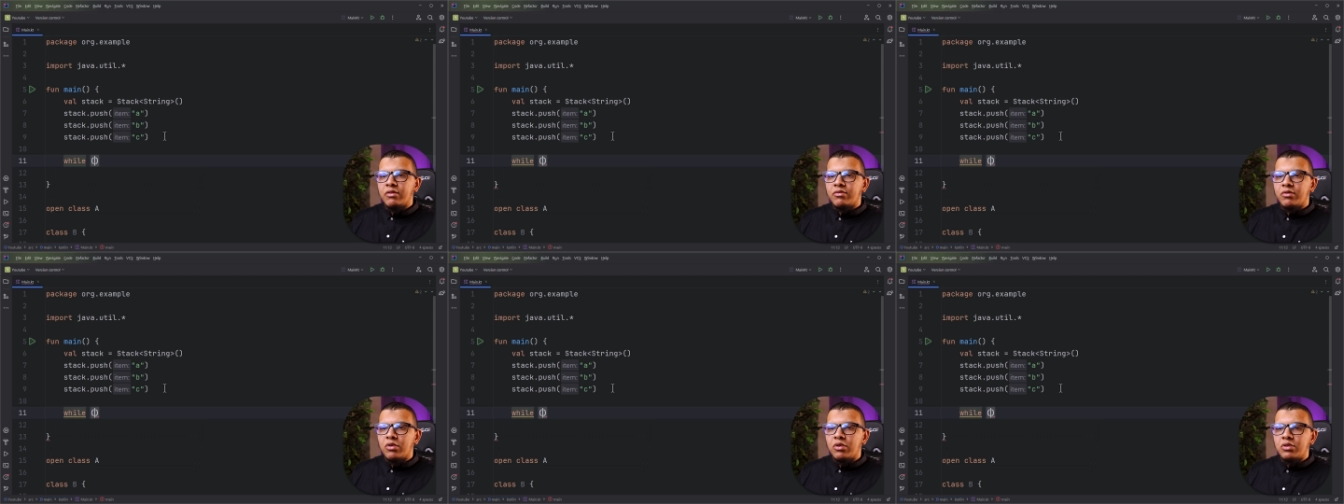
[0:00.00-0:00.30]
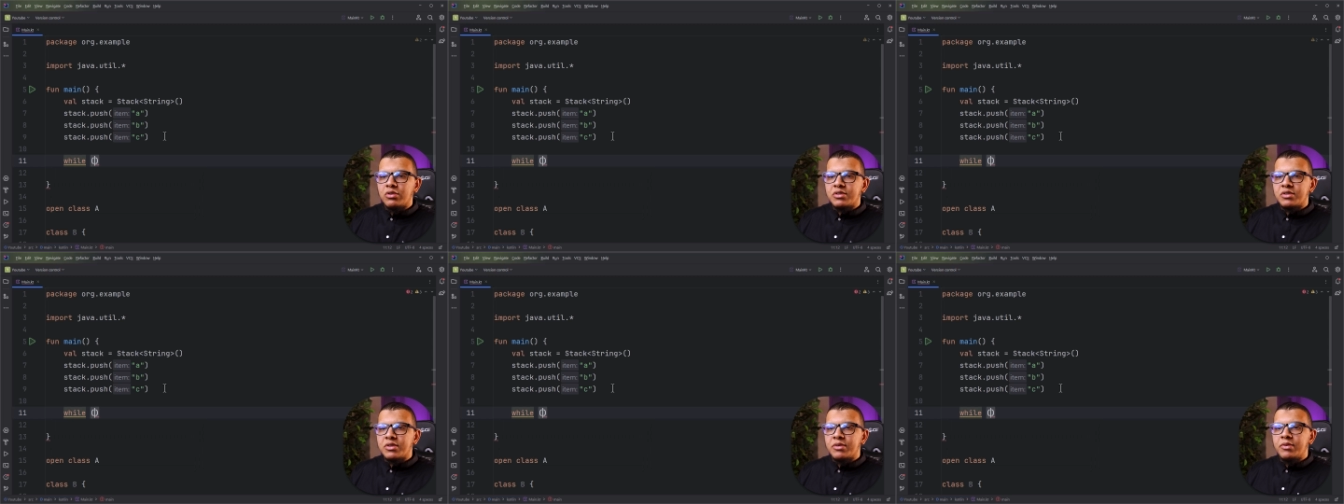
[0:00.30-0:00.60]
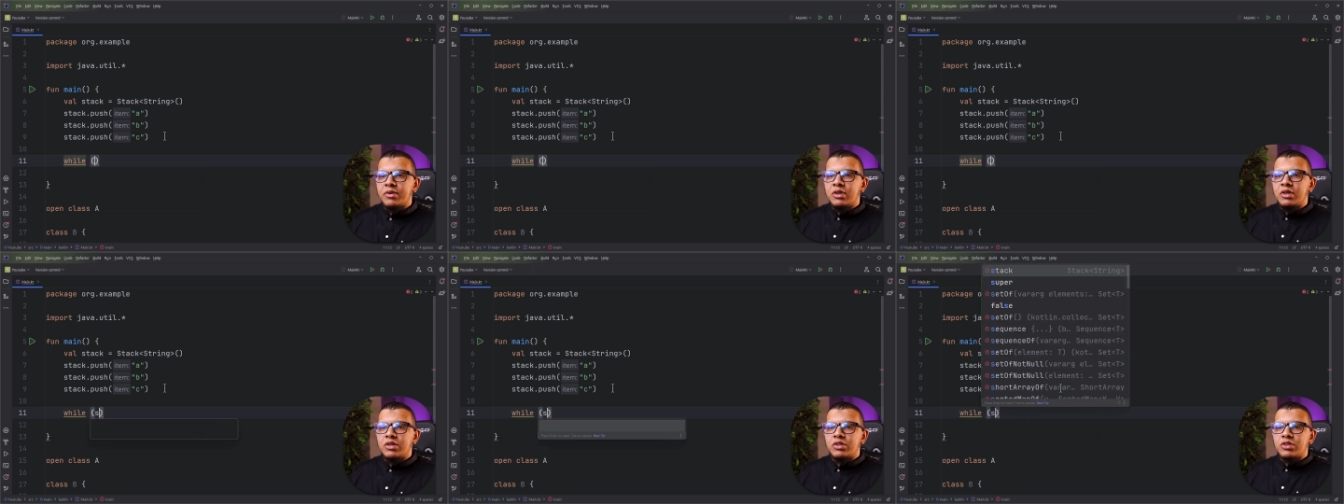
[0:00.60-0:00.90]
of course.
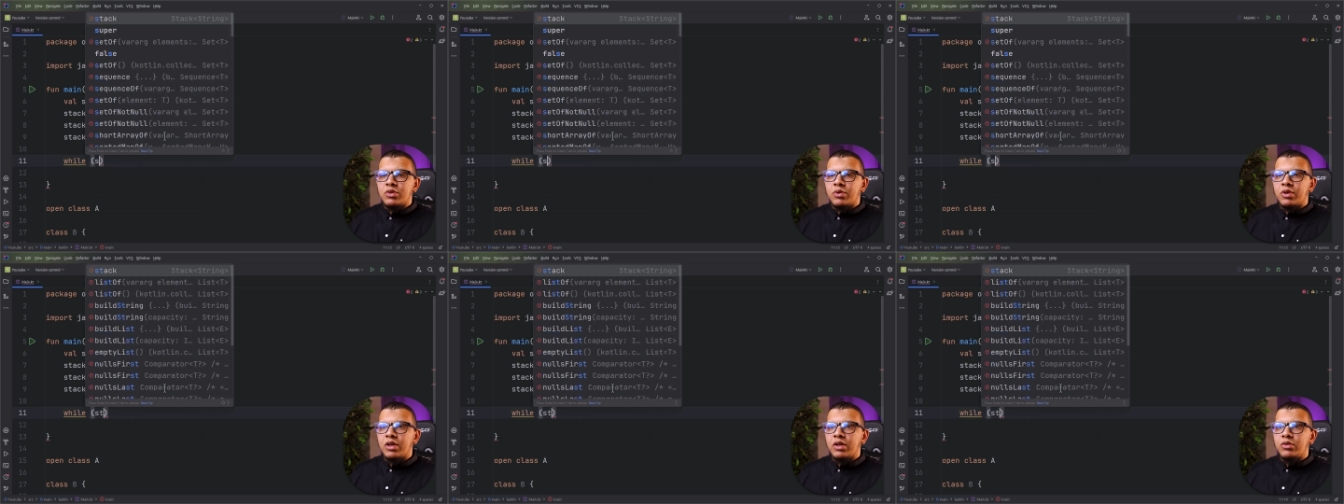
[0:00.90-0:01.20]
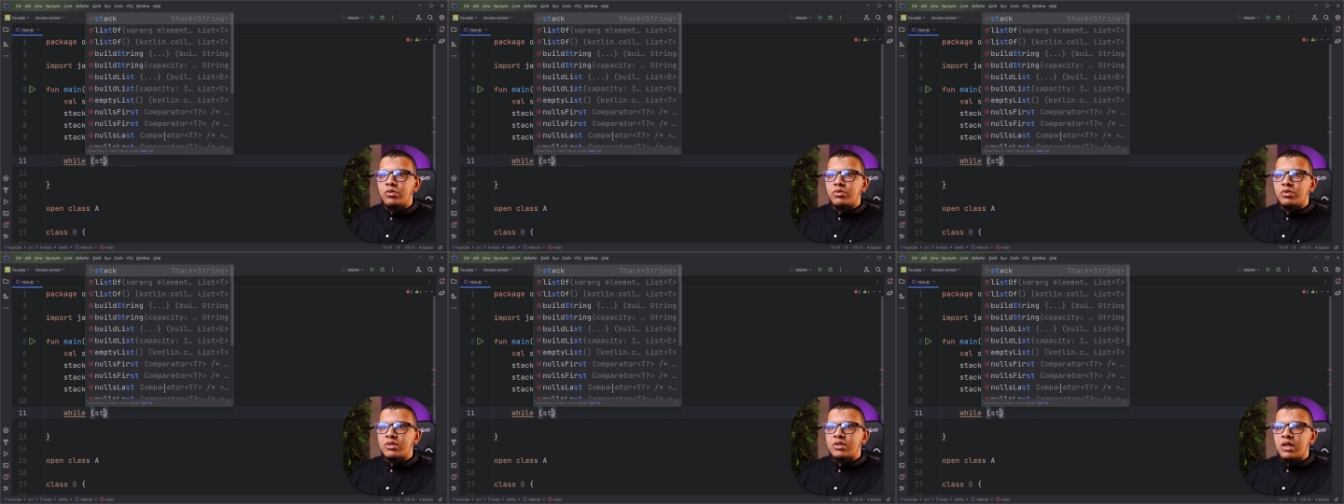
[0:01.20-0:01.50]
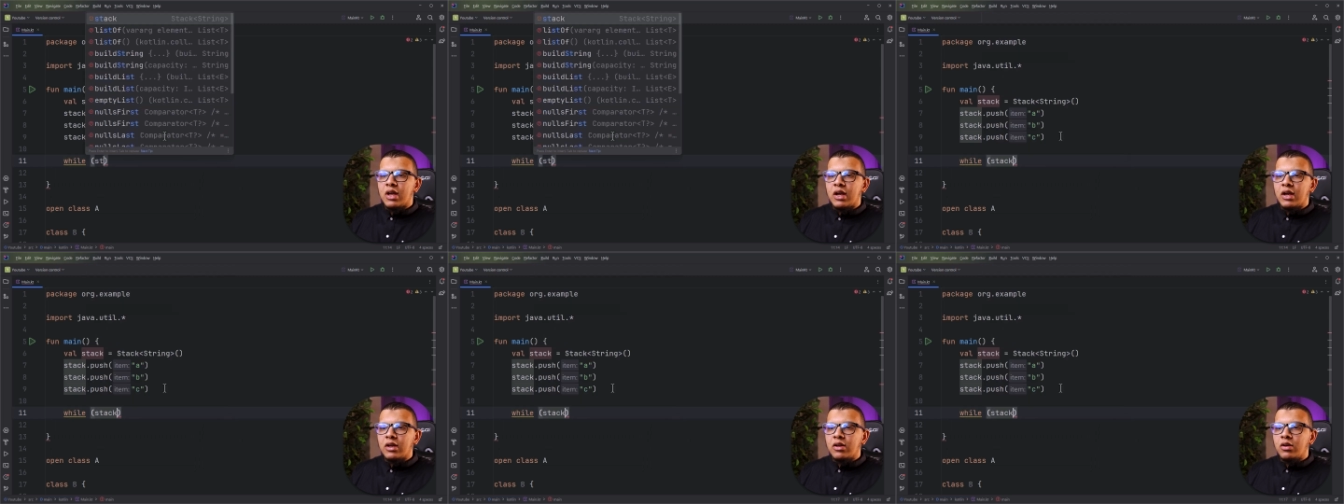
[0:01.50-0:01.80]
So you can do
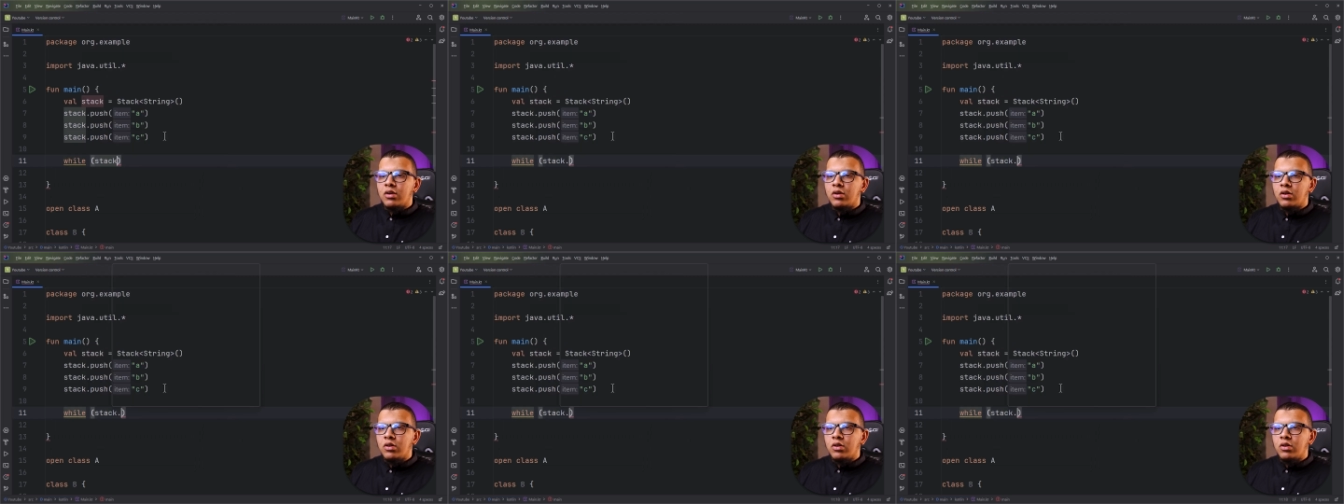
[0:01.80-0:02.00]
stack,